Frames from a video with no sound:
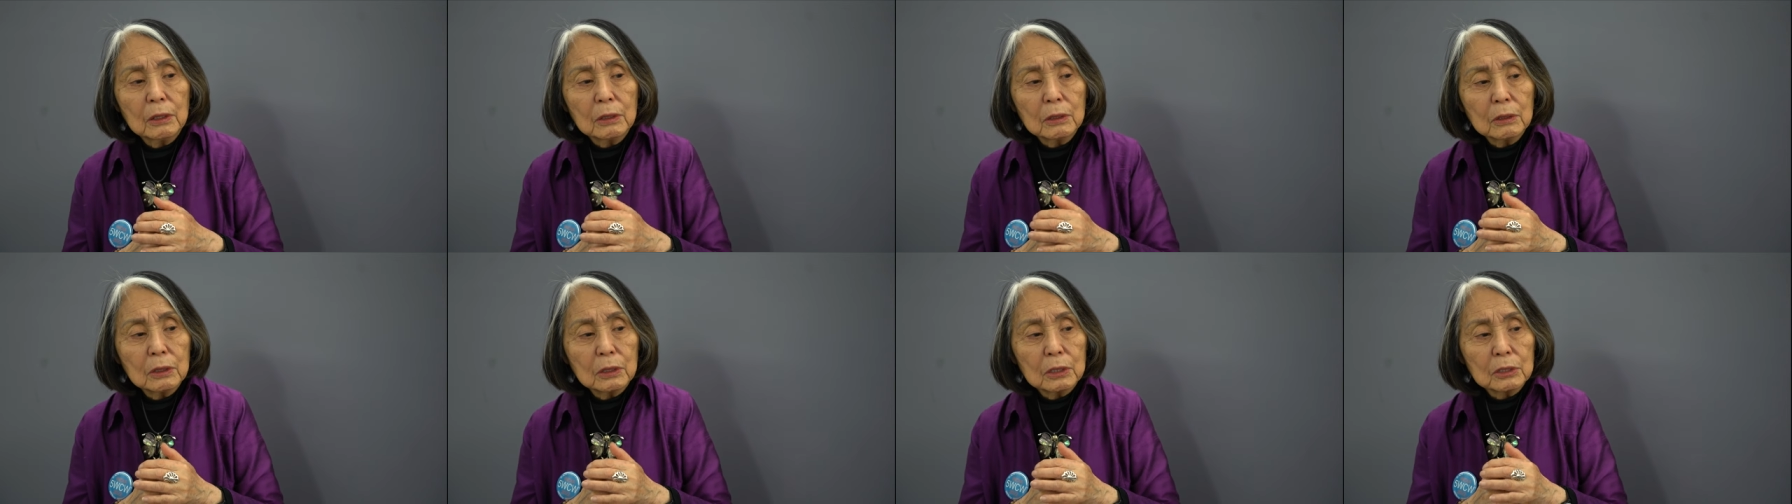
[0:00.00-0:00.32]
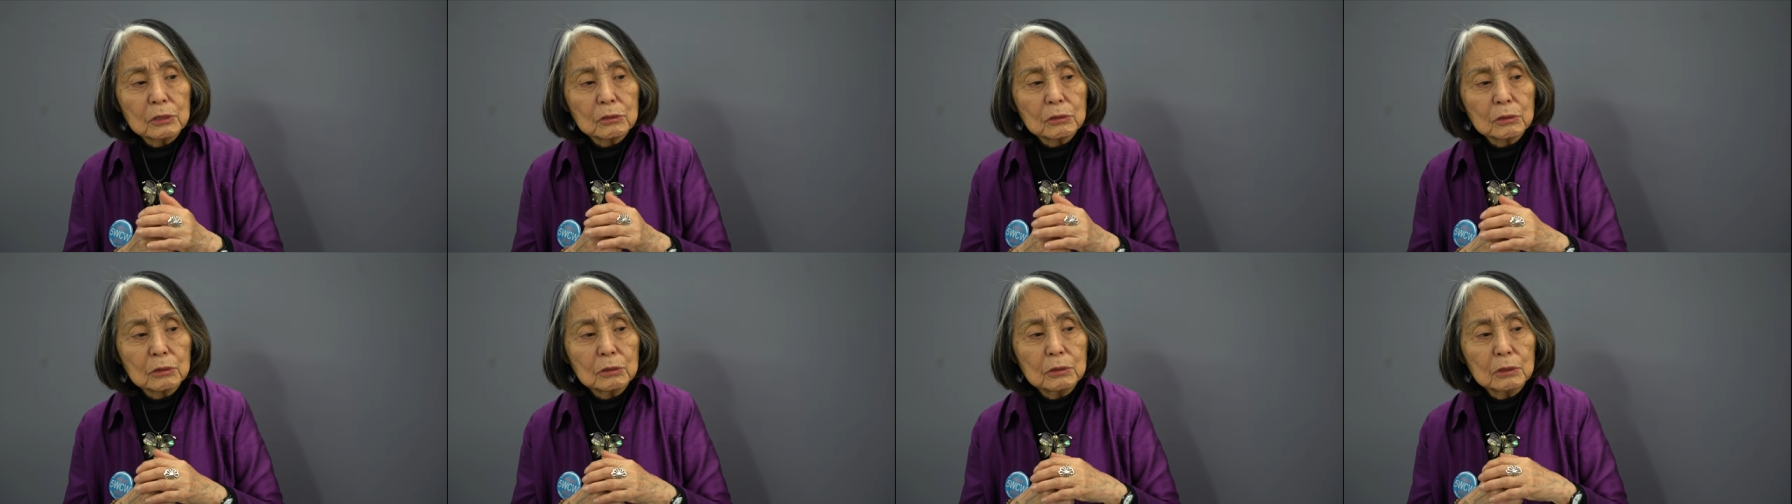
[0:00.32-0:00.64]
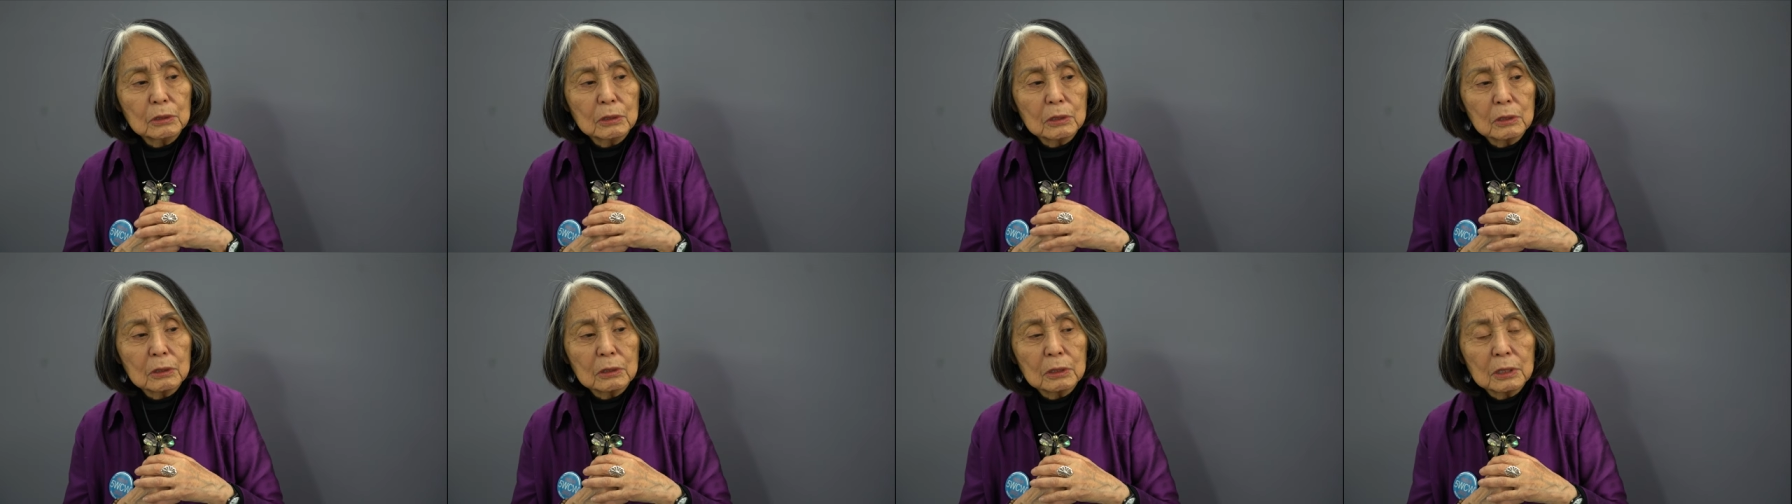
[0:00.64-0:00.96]
law
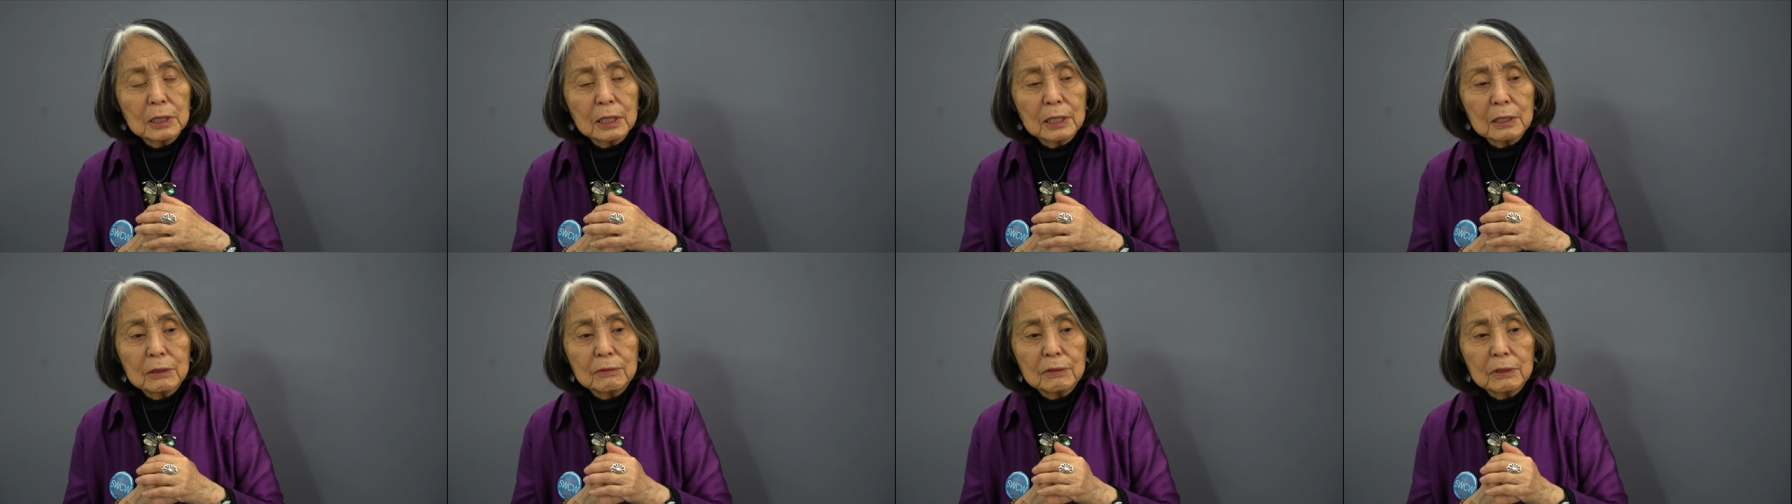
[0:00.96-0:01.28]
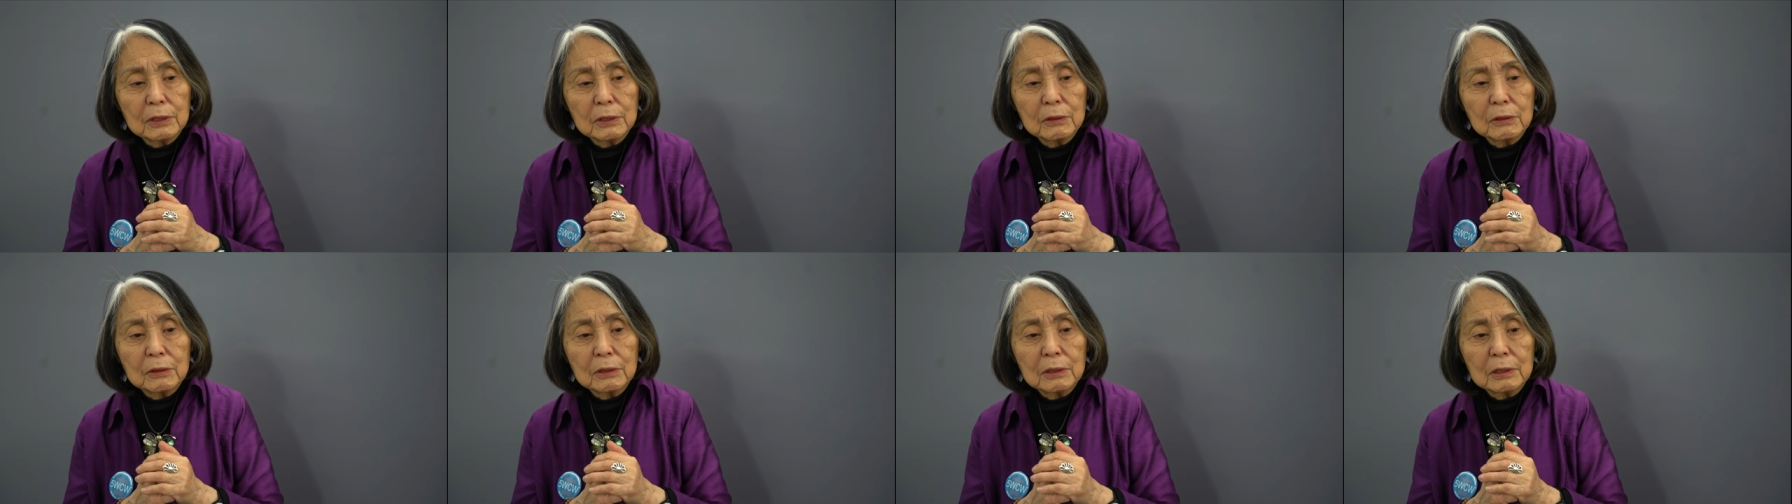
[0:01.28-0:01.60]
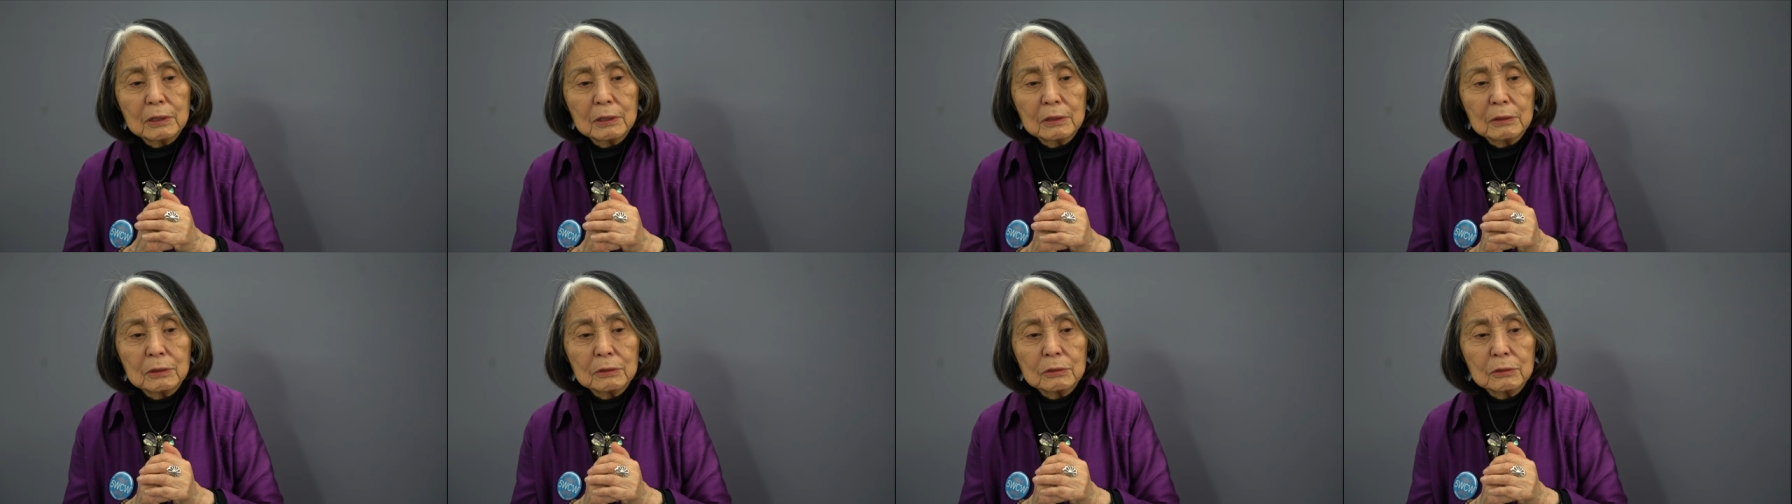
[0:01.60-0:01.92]
school or a lot of other